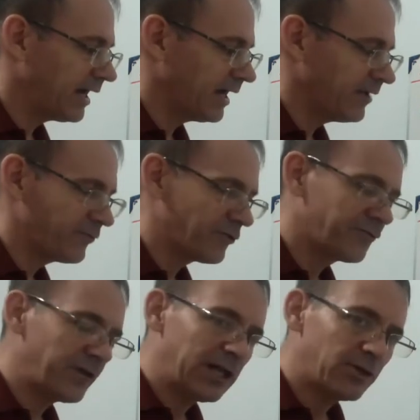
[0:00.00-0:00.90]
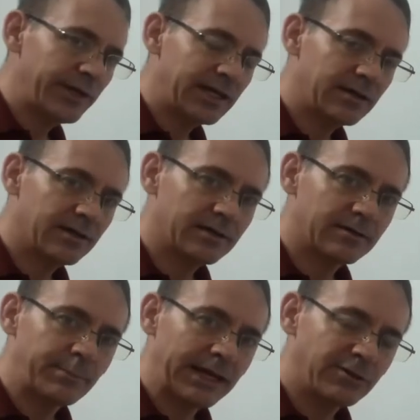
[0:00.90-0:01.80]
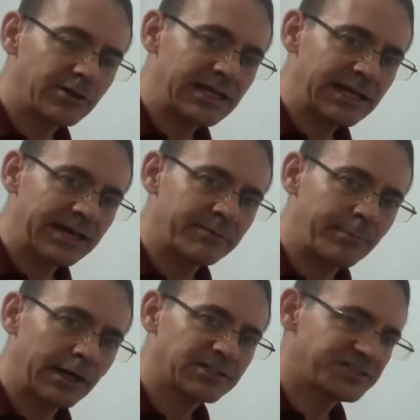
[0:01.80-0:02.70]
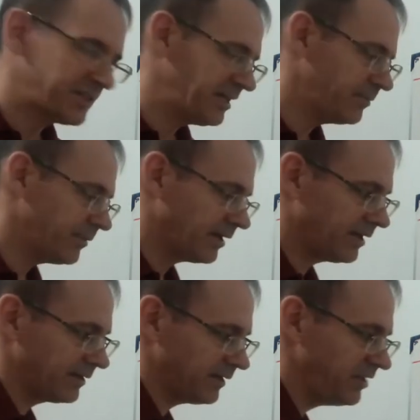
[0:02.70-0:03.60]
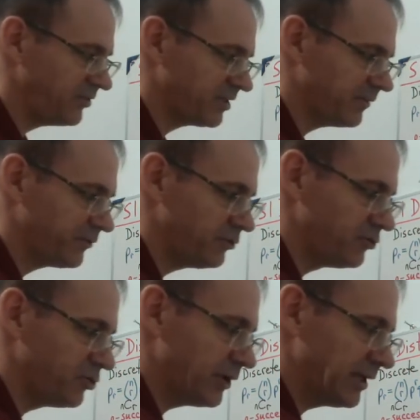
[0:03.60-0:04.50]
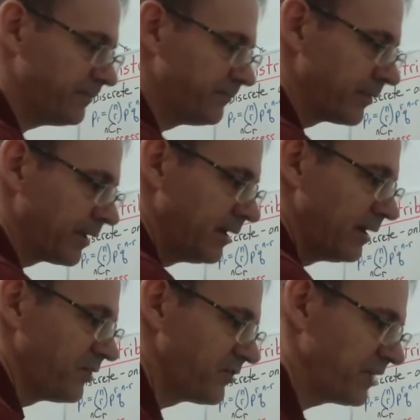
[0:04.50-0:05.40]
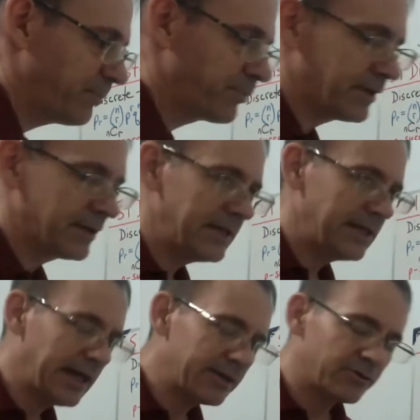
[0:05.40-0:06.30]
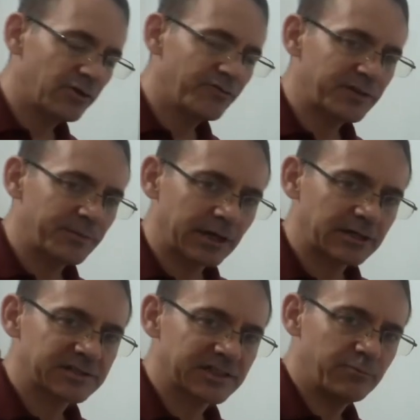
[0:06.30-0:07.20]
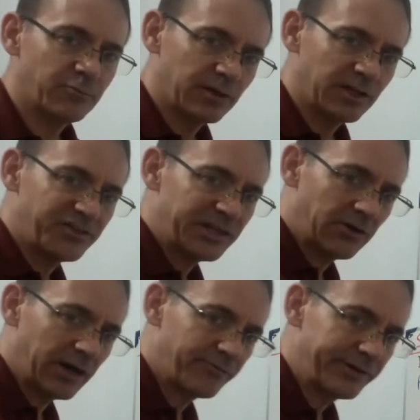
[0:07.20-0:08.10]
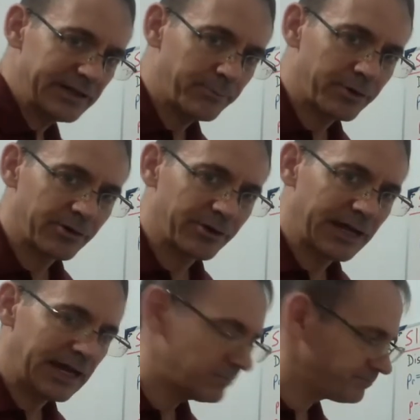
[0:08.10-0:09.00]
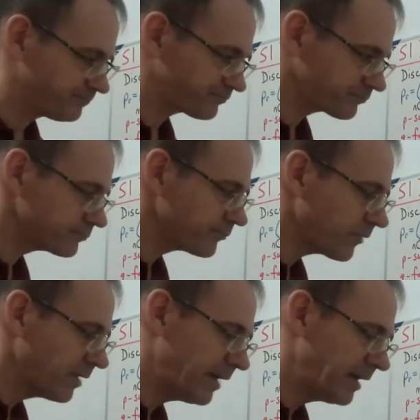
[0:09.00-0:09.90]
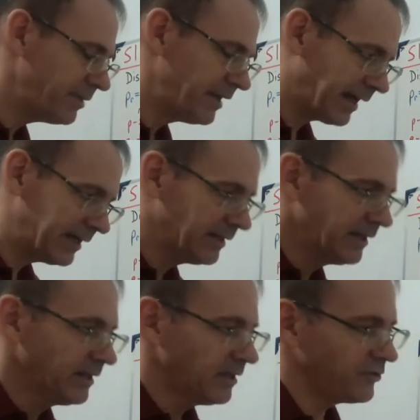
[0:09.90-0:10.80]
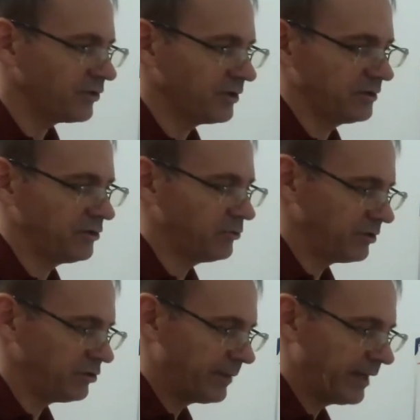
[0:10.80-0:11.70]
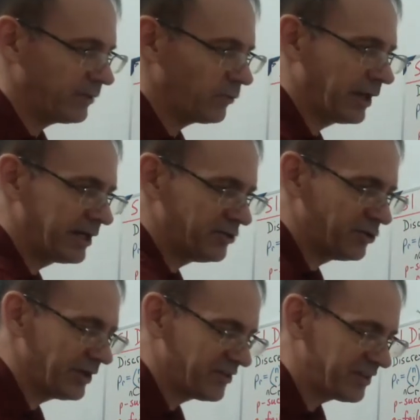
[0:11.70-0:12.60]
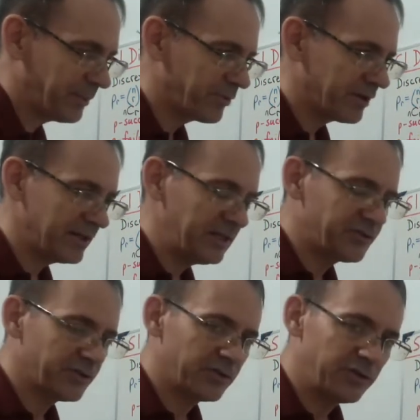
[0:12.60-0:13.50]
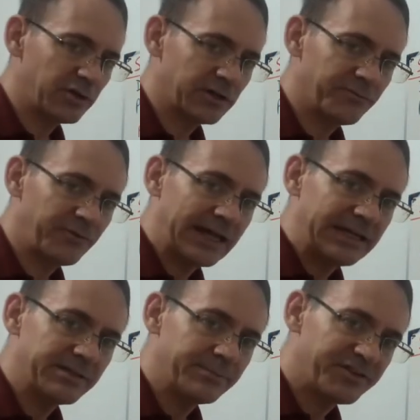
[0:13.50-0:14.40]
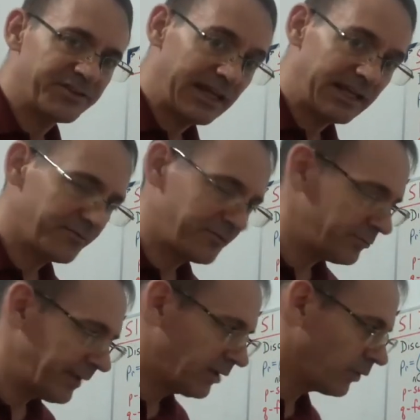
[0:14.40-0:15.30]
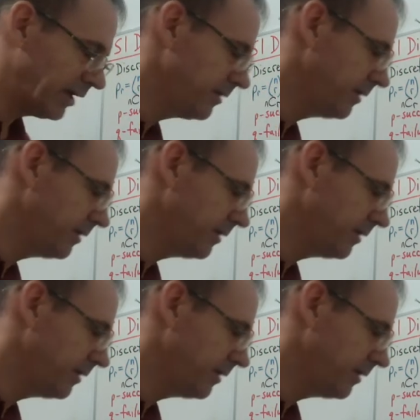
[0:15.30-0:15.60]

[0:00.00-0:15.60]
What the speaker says: If you're following by looking at a mark scheme, at least if you do it separately, I don't know if the mark scheme will list out every number or not, maybe not. So you might want to do it separately so you can find a mistake if you make one.